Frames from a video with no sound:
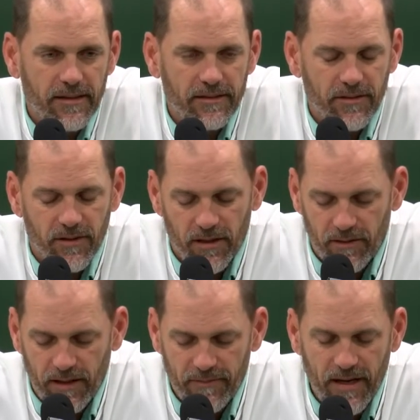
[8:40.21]
Uh, so they
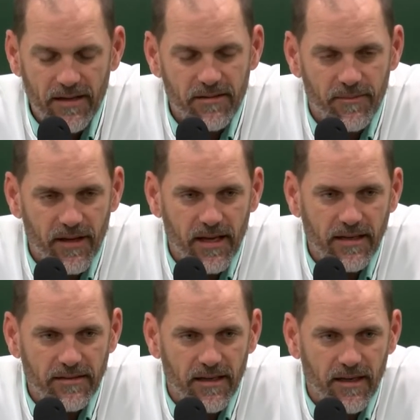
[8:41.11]
they've got some
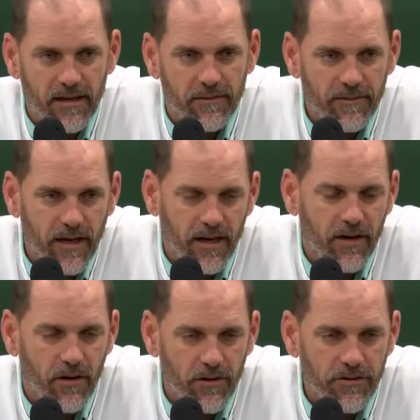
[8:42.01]
things that can that
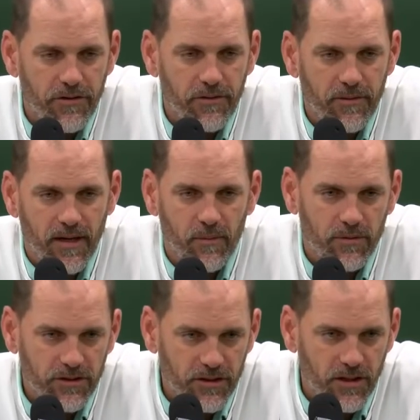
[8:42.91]
can hurt you, and
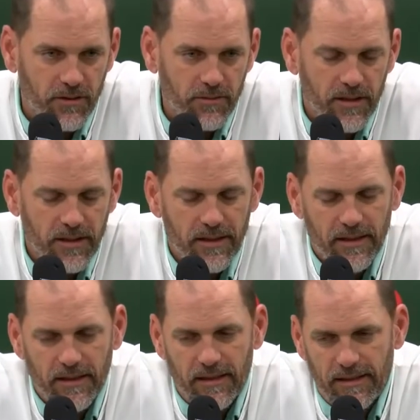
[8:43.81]
will show.
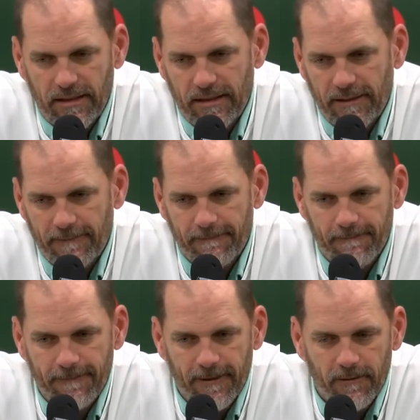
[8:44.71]
Uh,
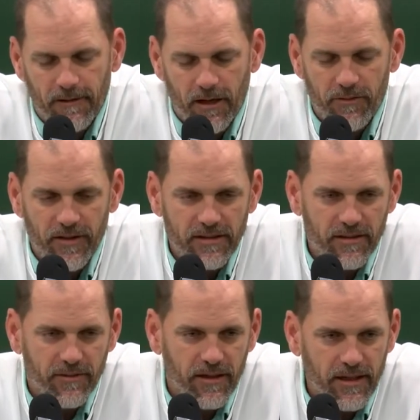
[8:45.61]
you know,
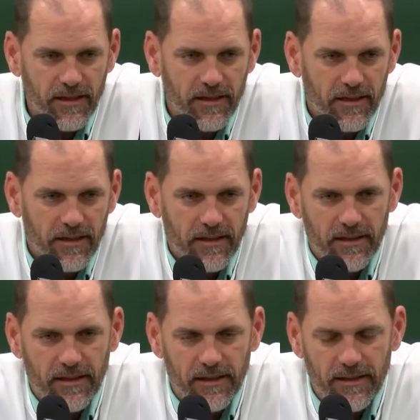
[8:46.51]
offensively
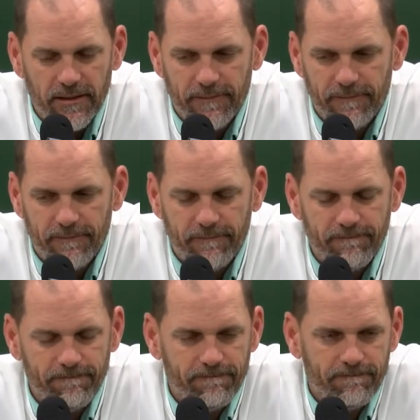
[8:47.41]
uh,
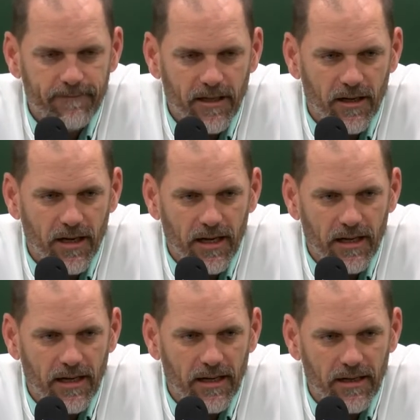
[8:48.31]
you know,
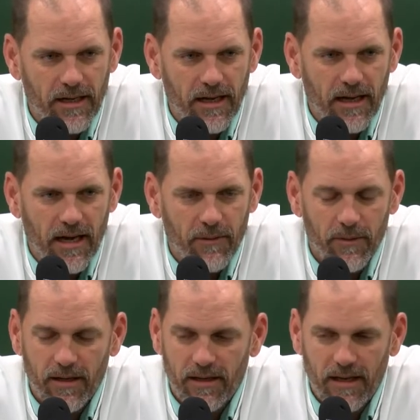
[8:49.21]
I, I, I
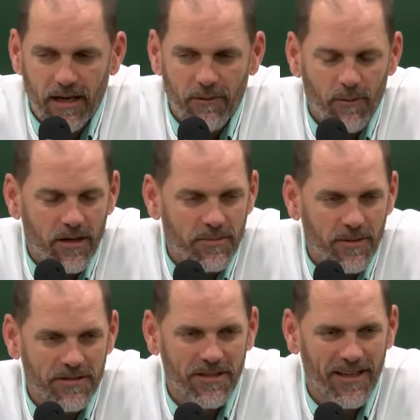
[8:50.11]
really I haven't watched
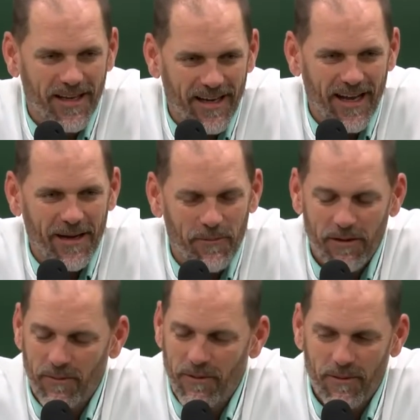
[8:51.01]
much of that game.
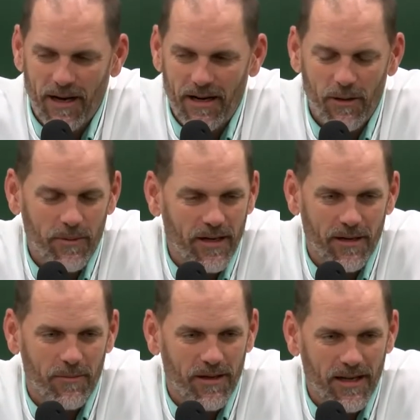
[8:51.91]
We were, we were I know we
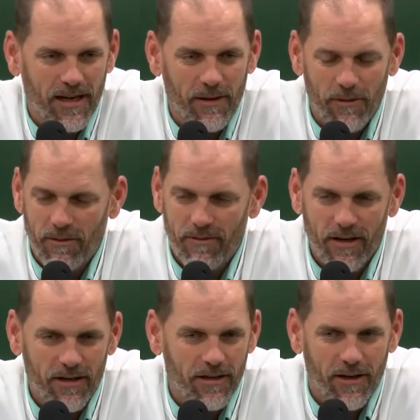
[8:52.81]
ended up winning that game. We weren't
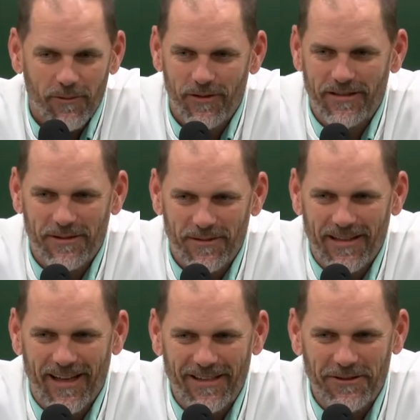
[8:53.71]
very good
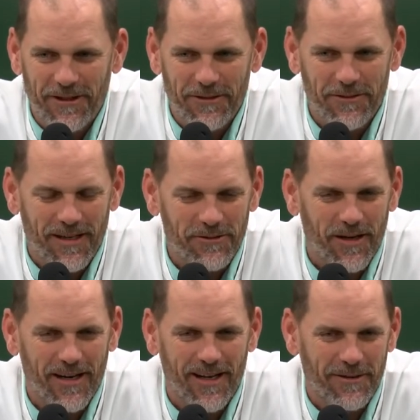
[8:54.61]
offensively last year, so I
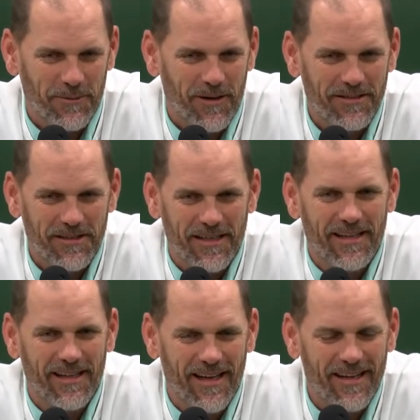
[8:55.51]
try not to watch
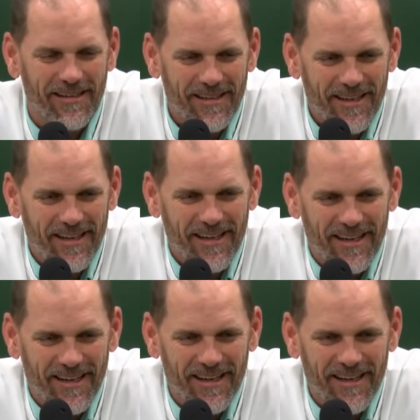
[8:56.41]
any of that.
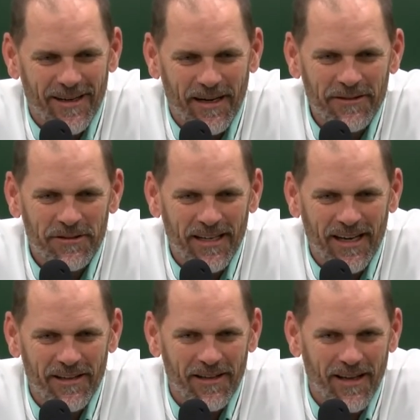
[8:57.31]
Uh, I'll see
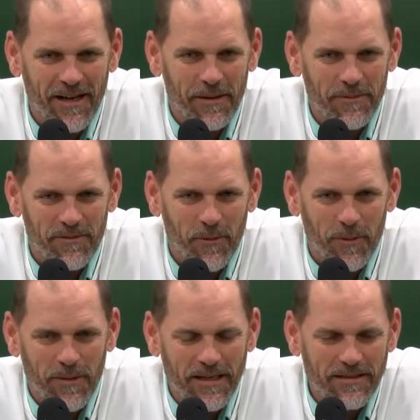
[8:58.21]
how they line up the
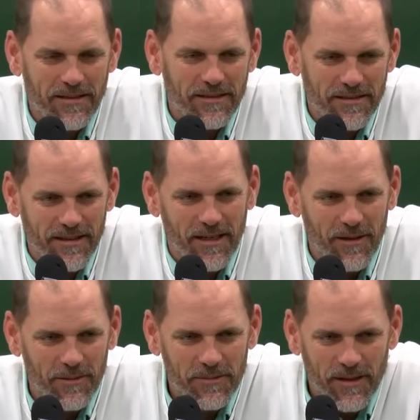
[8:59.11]
formations. You
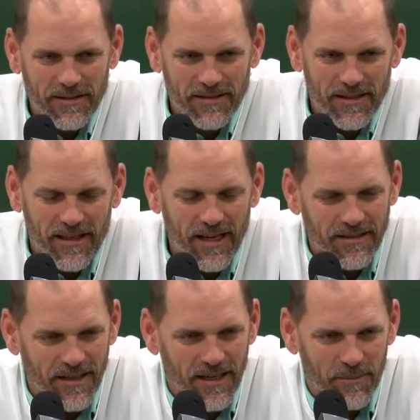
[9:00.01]
know, it was basically
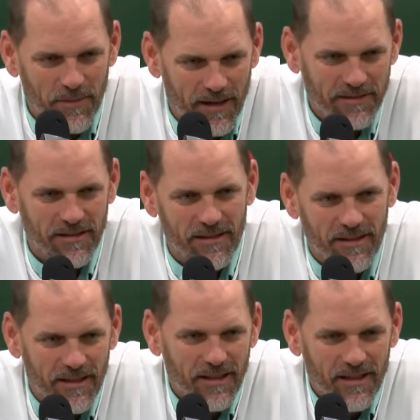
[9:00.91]
KJ and
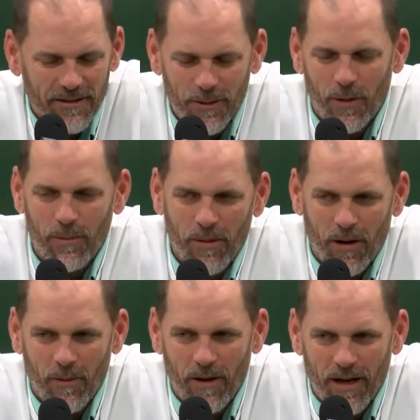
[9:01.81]
Preston throwing the
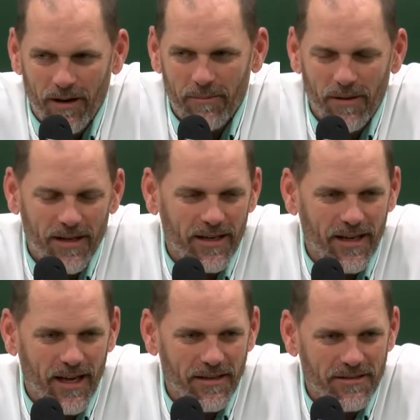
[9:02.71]
ball around and playing
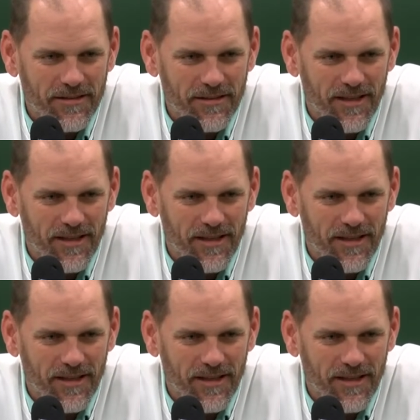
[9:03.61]
catch.